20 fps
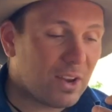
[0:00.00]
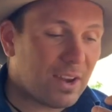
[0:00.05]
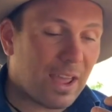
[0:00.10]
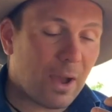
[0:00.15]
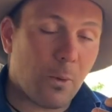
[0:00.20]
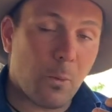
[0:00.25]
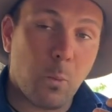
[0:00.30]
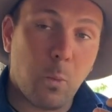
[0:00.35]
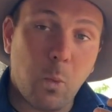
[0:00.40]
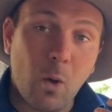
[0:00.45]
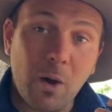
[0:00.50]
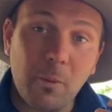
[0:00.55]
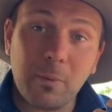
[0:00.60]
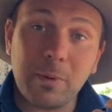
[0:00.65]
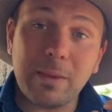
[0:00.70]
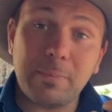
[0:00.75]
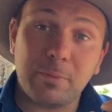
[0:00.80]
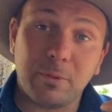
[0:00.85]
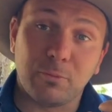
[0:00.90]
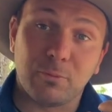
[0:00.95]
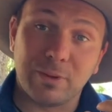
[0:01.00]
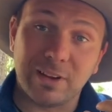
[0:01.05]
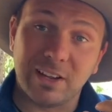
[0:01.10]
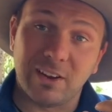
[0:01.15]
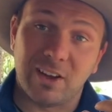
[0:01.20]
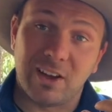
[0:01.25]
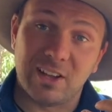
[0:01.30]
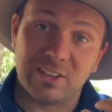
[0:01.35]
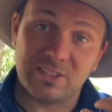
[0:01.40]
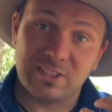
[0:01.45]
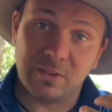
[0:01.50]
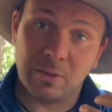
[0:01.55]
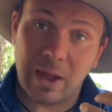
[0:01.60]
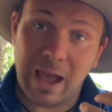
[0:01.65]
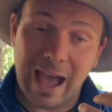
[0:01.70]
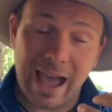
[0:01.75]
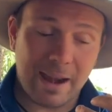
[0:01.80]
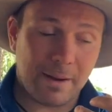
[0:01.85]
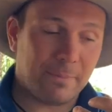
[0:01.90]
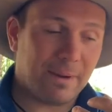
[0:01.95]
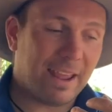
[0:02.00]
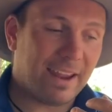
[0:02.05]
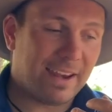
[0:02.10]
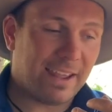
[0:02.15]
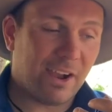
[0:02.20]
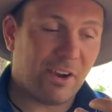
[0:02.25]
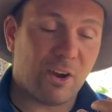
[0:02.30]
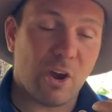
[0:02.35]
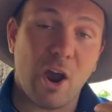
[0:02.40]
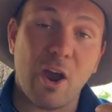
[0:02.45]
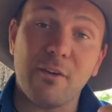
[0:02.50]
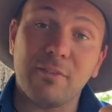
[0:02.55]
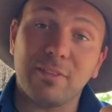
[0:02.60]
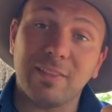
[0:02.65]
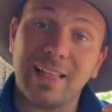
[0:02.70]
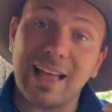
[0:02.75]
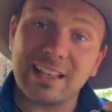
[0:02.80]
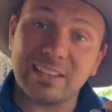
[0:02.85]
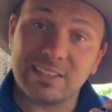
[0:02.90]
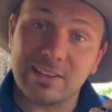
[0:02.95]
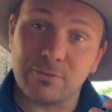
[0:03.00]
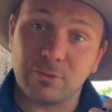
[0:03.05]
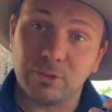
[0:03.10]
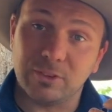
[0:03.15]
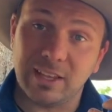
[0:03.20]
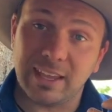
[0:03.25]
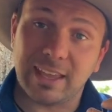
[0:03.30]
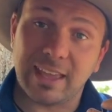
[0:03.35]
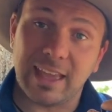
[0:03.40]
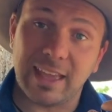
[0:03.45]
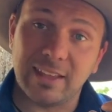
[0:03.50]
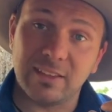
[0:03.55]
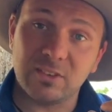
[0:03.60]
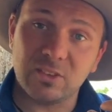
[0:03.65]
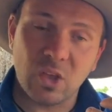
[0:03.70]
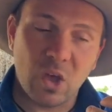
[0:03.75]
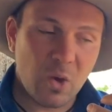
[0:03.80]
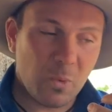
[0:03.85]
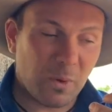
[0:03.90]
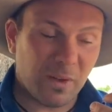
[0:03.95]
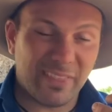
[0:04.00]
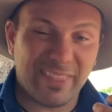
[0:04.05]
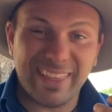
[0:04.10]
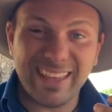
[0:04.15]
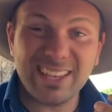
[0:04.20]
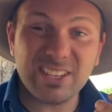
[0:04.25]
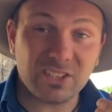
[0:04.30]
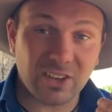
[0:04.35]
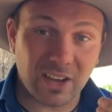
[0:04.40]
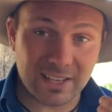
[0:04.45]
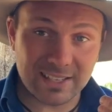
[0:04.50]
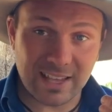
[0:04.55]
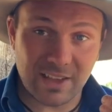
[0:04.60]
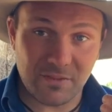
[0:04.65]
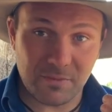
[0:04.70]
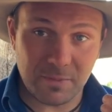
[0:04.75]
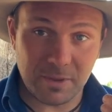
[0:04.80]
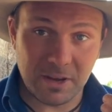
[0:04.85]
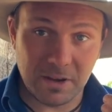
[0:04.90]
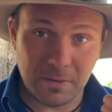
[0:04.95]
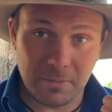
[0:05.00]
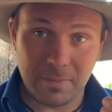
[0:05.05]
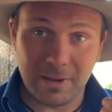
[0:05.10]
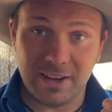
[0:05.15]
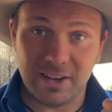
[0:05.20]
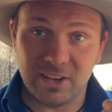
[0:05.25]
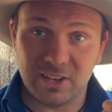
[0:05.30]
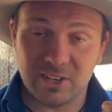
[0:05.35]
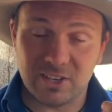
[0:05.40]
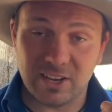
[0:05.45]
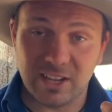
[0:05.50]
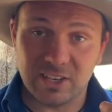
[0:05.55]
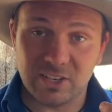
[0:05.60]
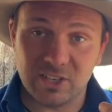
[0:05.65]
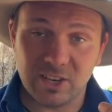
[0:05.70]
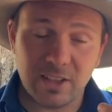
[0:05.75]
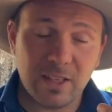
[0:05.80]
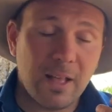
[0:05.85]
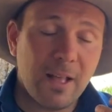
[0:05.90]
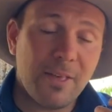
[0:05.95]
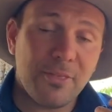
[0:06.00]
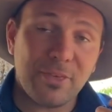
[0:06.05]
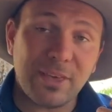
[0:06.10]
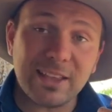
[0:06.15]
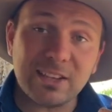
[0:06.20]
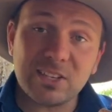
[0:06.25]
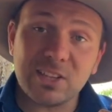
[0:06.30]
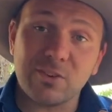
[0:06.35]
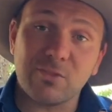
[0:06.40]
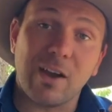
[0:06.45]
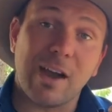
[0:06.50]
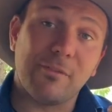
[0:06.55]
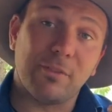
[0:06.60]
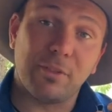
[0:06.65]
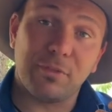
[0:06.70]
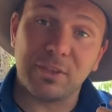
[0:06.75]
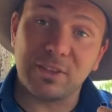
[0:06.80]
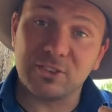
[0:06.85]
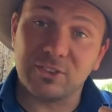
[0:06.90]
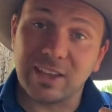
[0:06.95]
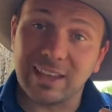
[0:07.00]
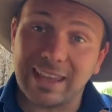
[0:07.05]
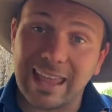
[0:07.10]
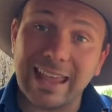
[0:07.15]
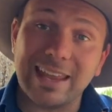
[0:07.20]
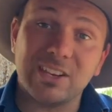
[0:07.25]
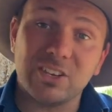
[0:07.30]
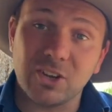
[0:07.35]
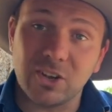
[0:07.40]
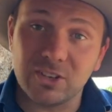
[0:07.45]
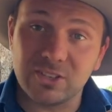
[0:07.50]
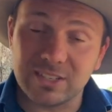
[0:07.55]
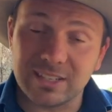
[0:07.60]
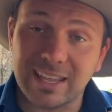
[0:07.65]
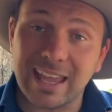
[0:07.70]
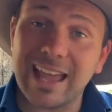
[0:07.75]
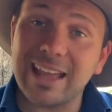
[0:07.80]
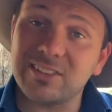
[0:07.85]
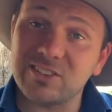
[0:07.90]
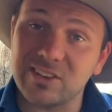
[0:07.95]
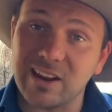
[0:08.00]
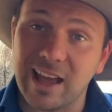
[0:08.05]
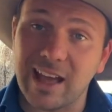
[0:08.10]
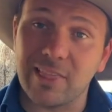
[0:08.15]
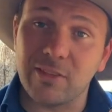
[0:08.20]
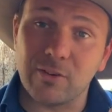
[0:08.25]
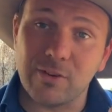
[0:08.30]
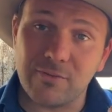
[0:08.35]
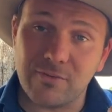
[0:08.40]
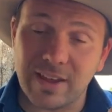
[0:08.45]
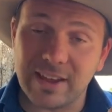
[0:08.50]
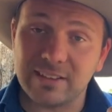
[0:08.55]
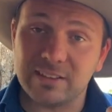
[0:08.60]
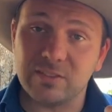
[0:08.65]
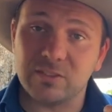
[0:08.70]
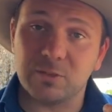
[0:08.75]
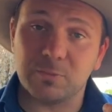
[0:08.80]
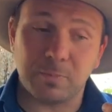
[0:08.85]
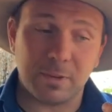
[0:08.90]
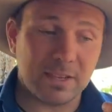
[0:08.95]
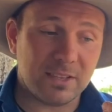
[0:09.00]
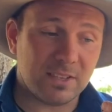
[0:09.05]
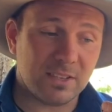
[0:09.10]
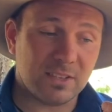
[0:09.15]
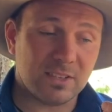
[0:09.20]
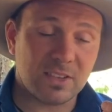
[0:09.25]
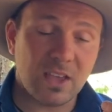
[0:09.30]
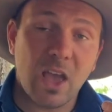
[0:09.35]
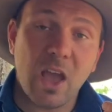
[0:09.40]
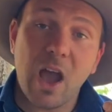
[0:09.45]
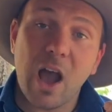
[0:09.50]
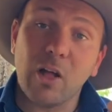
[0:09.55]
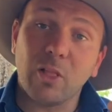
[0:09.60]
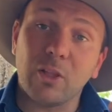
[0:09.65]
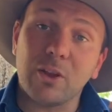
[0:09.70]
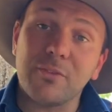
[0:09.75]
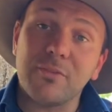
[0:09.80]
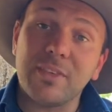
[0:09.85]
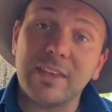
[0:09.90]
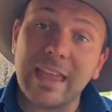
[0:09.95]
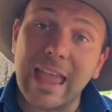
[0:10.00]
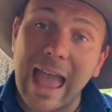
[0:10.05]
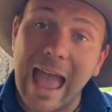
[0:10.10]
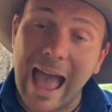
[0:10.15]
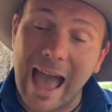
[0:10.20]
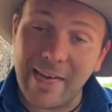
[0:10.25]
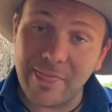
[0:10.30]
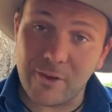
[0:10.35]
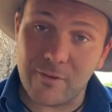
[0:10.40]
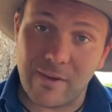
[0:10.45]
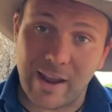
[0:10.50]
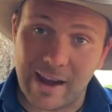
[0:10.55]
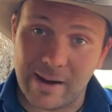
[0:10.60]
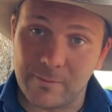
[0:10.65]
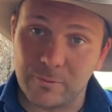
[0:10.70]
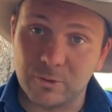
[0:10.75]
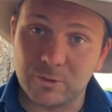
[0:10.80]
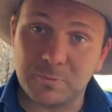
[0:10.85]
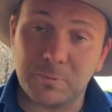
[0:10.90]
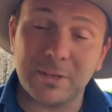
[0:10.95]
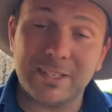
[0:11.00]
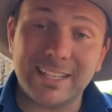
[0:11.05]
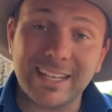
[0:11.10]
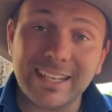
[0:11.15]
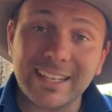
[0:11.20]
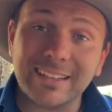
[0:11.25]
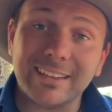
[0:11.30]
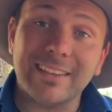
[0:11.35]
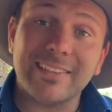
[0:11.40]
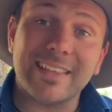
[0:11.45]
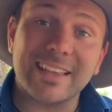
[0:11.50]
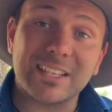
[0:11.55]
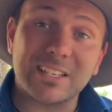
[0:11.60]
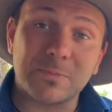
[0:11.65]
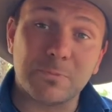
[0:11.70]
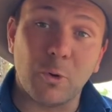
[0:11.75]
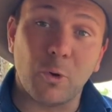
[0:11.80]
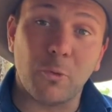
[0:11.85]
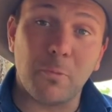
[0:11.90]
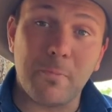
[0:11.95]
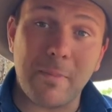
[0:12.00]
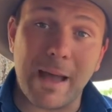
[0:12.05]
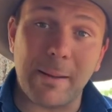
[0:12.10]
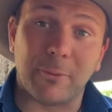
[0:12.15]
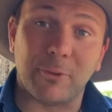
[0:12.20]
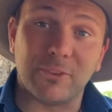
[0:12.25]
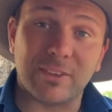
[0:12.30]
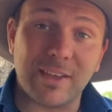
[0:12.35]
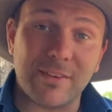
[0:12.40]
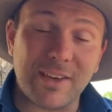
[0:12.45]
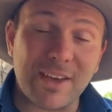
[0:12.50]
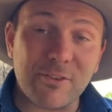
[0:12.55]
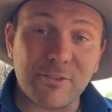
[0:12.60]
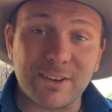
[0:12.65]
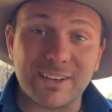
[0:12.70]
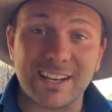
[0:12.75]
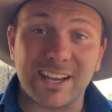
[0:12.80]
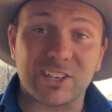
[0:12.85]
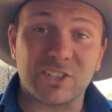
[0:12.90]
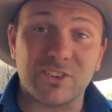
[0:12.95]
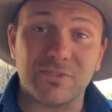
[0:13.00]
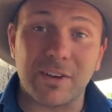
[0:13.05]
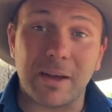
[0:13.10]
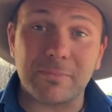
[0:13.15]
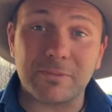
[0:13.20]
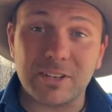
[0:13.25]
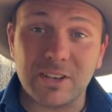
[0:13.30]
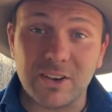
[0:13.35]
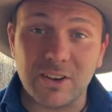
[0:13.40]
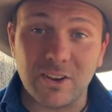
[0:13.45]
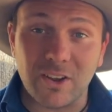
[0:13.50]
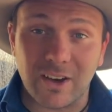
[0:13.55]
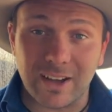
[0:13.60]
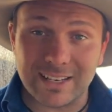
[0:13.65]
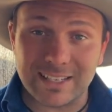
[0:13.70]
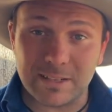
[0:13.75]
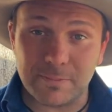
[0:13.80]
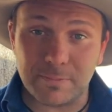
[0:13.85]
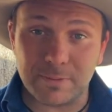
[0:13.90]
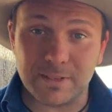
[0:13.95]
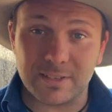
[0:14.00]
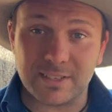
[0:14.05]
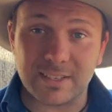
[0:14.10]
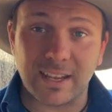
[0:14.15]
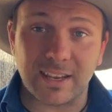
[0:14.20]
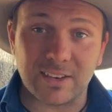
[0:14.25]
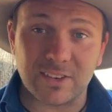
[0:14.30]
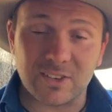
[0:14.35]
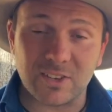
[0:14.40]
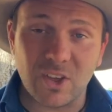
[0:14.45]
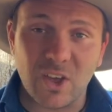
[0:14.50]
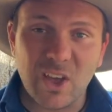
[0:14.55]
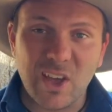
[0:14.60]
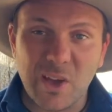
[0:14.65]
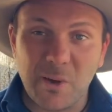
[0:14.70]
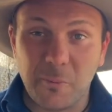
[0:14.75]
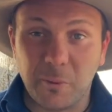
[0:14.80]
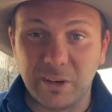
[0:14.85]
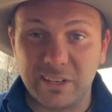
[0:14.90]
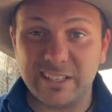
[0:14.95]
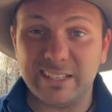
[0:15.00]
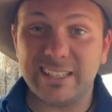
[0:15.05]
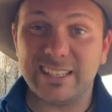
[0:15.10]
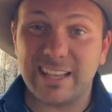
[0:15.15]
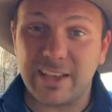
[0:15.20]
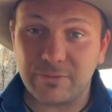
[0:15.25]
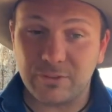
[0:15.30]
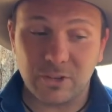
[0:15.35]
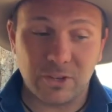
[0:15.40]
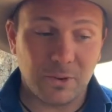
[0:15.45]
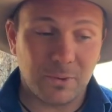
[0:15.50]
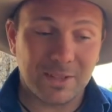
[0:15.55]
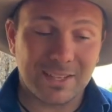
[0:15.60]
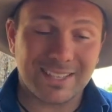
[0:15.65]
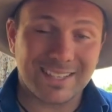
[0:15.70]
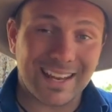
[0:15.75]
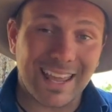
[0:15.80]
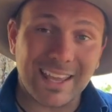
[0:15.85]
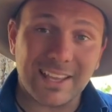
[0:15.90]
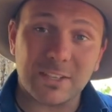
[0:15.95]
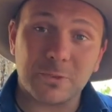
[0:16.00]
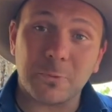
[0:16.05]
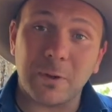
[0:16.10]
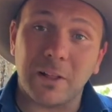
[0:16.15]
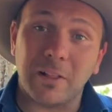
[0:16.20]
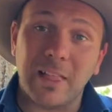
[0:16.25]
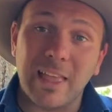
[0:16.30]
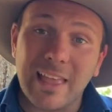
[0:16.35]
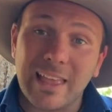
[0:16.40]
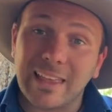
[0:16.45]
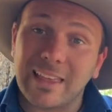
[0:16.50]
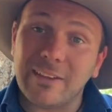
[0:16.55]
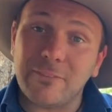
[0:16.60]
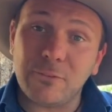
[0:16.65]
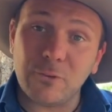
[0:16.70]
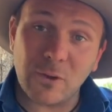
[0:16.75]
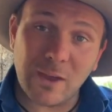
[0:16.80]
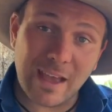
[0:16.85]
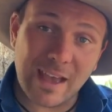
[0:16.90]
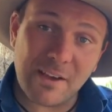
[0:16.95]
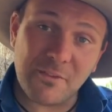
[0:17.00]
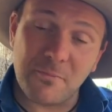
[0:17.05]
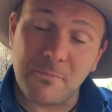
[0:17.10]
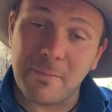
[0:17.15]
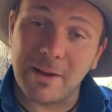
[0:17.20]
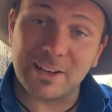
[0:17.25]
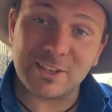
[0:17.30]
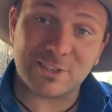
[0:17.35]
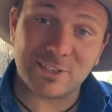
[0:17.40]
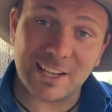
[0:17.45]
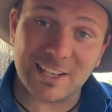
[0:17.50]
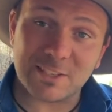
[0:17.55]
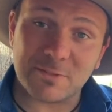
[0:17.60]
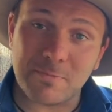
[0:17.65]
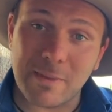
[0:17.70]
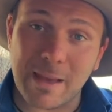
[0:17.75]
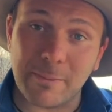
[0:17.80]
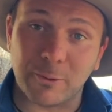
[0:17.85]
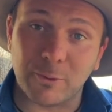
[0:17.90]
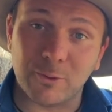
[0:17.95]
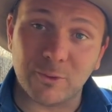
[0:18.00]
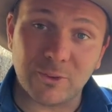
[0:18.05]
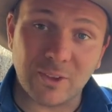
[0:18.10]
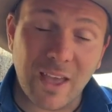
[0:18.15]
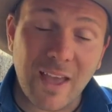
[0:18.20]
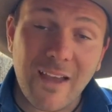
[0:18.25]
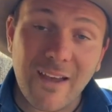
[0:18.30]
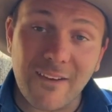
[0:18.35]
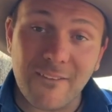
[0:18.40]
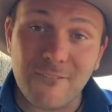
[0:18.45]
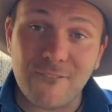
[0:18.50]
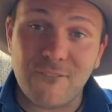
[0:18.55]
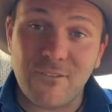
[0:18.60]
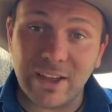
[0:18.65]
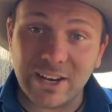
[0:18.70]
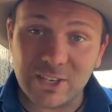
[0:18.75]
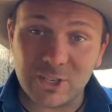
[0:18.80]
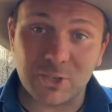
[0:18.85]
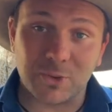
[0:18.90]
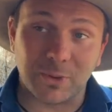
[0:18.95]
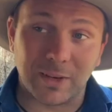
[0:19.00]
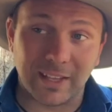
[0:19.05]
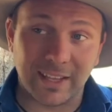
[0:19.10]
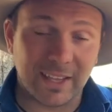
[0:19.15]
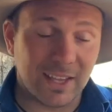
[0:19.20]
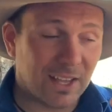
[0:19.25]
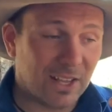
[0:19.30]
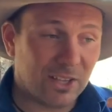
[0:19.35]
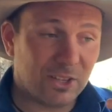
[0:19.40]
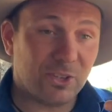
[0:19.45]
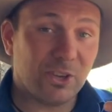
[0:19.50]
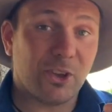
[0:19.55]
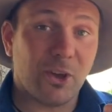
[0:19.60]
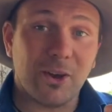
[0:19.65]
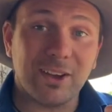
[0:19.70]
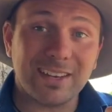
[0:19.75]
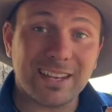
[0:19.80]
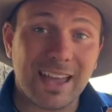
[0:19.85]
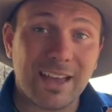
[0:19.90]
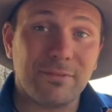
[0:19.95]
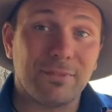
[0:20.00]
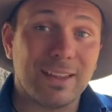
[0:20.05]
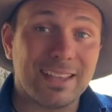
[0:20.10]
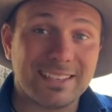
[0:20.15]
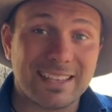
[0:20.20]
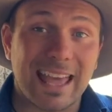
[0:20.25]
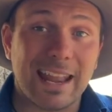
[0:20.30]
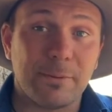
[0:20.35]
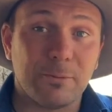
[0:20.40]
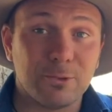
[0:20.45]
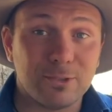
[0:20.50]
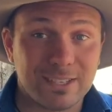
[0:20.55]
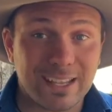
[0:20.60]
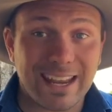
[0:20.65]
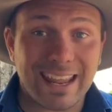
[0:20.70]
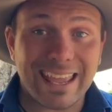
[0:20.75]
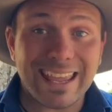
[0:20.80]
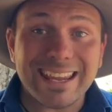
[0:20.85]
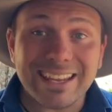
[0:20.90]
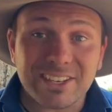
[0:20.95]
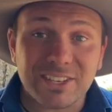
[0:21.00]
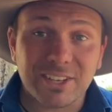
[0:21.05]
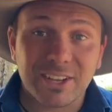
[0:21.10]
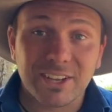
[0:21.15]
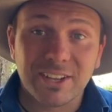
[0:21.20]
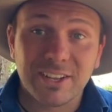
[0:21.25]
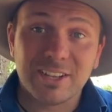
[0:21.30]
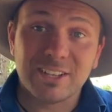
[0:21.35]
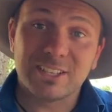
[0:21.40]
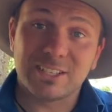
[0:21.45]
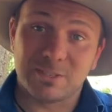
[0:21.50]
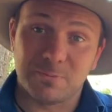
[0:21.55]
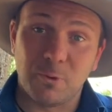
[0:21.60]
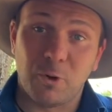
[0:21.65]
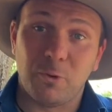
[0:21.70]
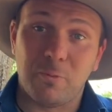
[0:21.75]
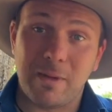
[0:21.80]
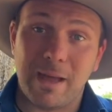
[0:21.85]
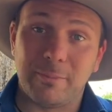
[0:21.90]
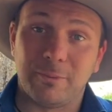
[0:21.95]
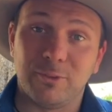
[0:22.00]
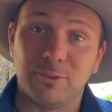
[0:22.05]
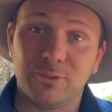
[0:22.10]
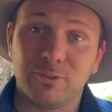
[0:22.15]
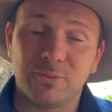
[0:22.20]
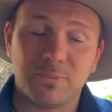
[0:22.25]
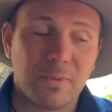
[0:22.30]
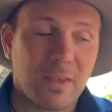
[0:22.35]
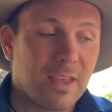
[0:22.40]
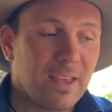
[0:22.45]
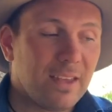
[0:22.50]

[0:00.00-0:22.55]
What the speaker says: Now, what people realised in the Arnhem Land area over the last several decades, while these guys haven't been in immediate danger, thanks to the arrival of things like cane toads and cats and other invasive species, a lot of the other animals, particularly their small mammals, have had a reduction of up to 90%. What does this have to do with snakes? Well, if you have much less mammals, eventually you're going to have less animals that eat small mammals.